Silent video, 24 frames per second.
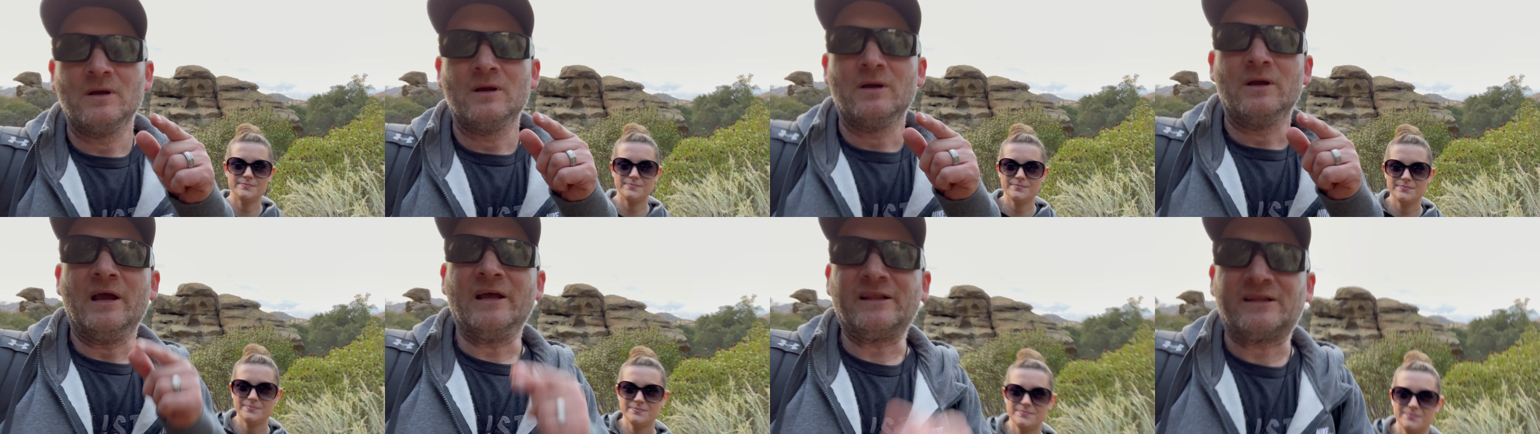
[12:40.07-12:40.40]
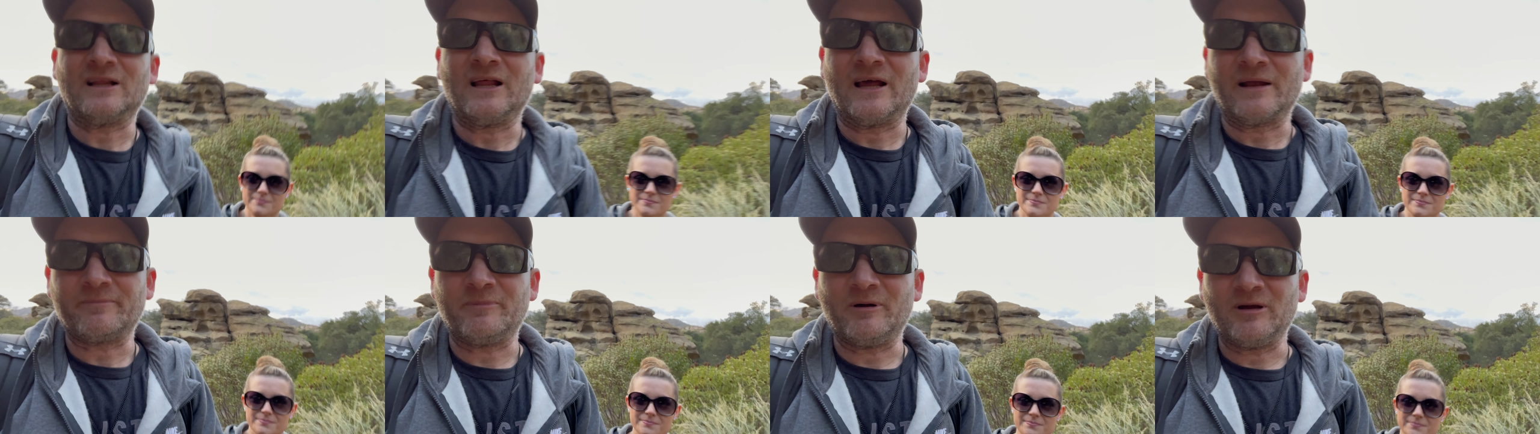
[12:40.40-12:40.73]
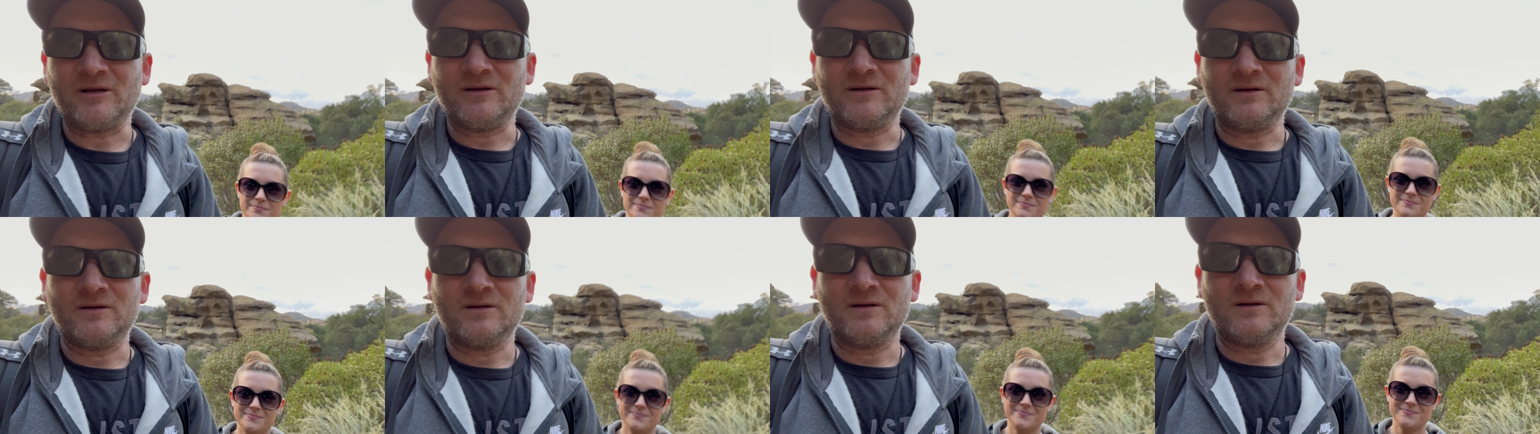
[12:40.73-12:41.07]
Speaker 1: hit the like button,
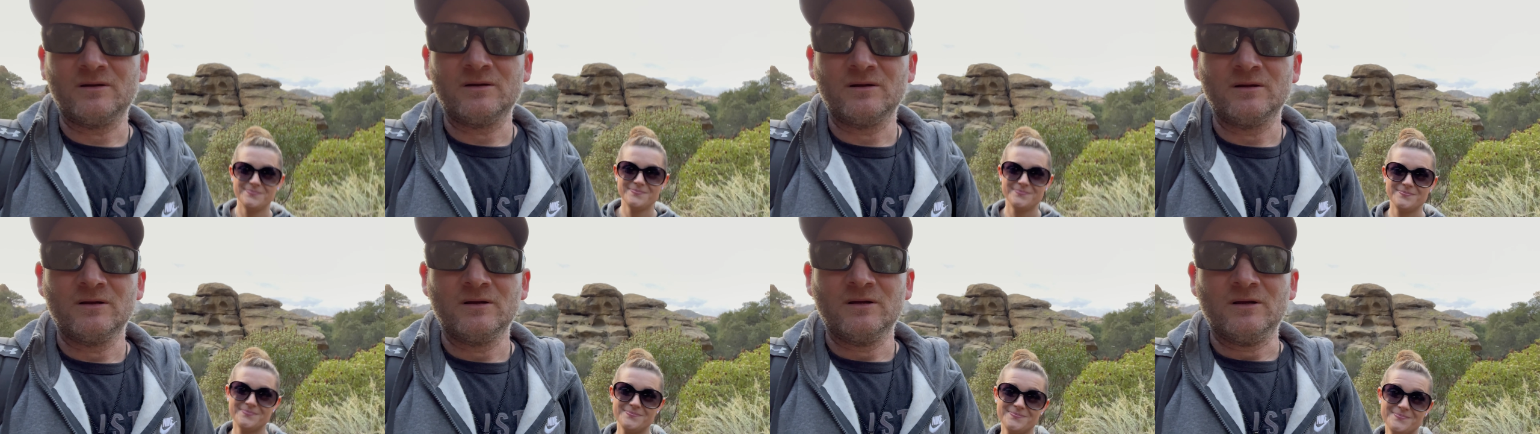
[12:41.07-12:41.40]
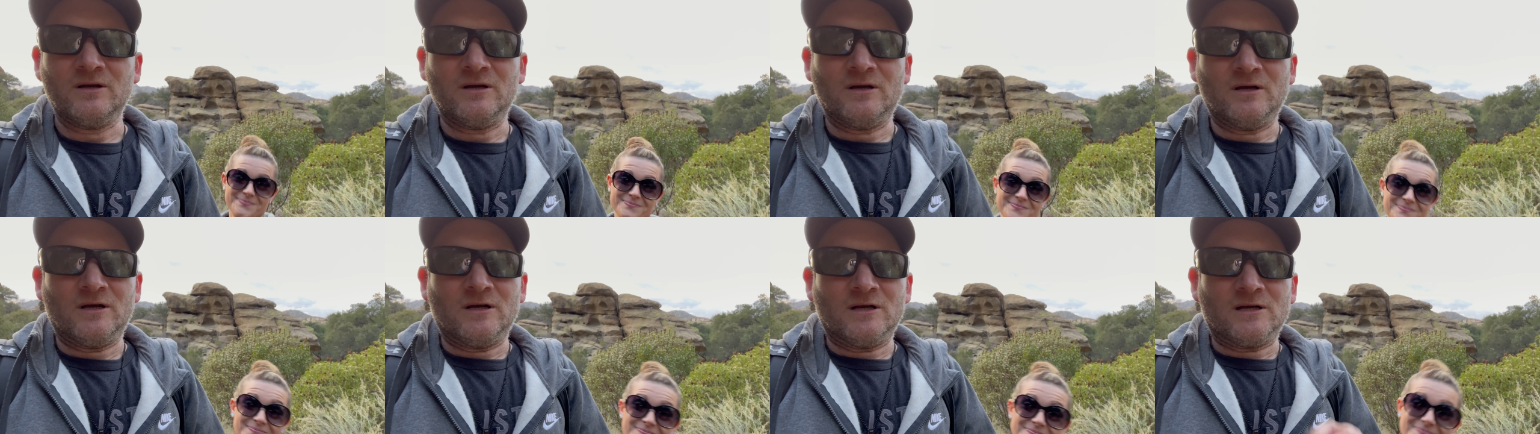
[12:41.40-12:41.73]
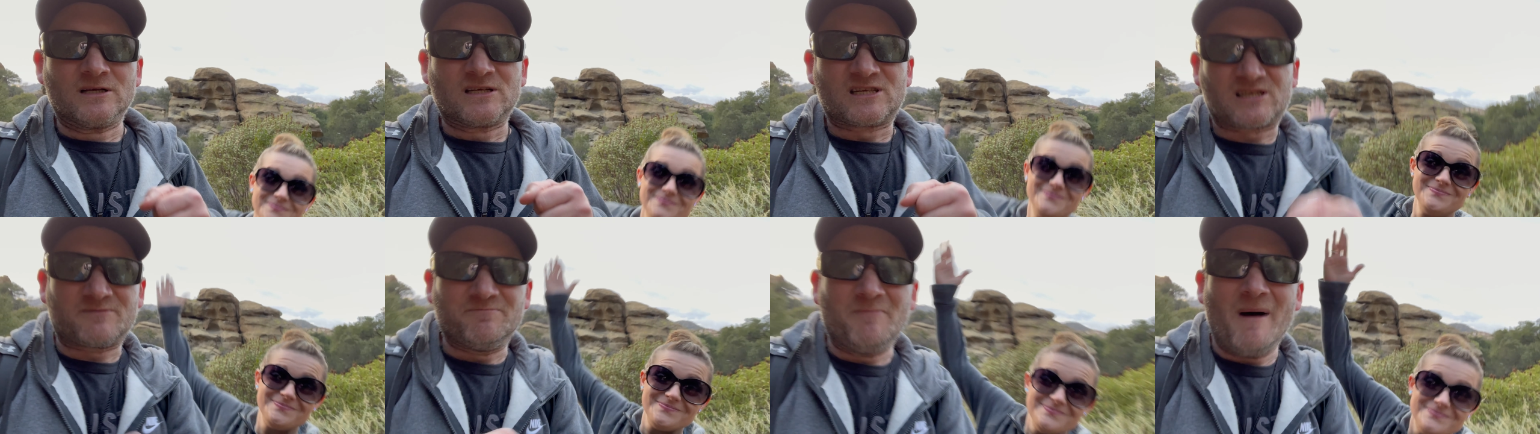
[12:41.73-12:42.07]

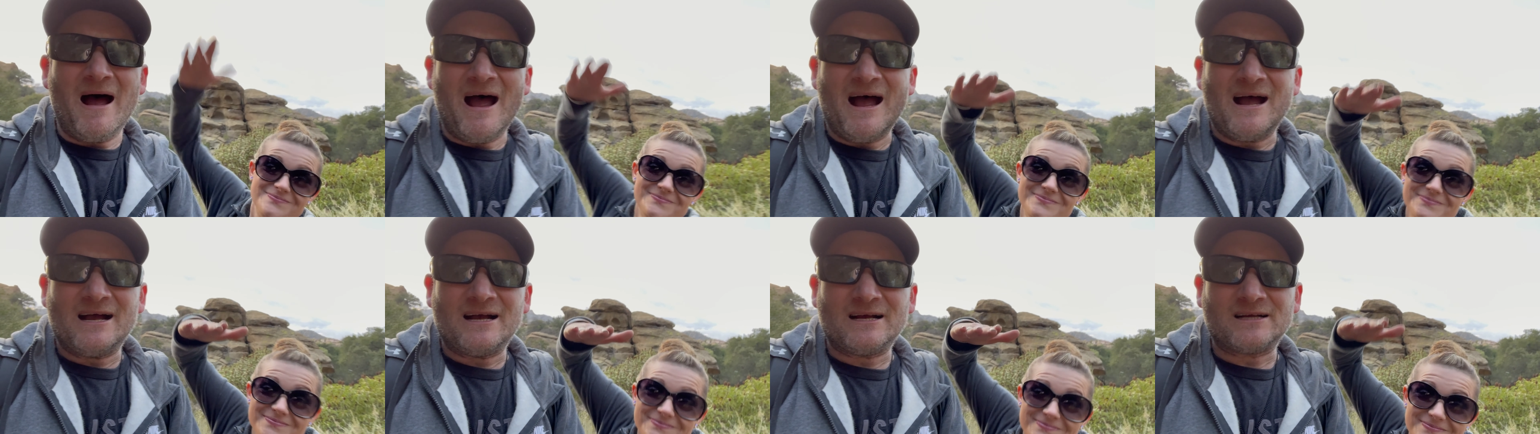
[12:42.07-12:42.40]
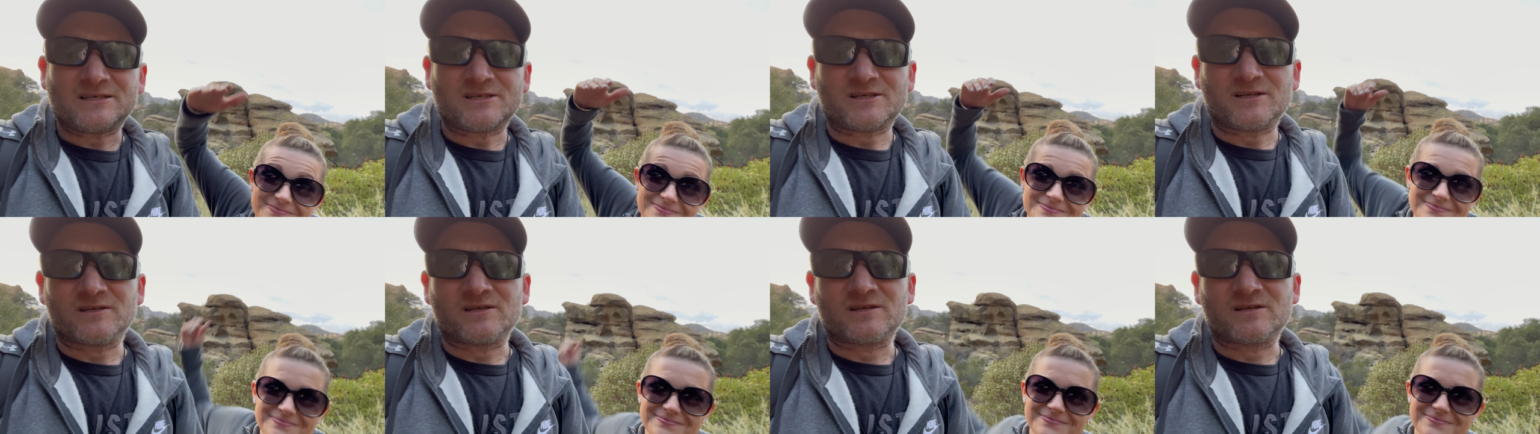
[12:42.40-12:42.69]
smash the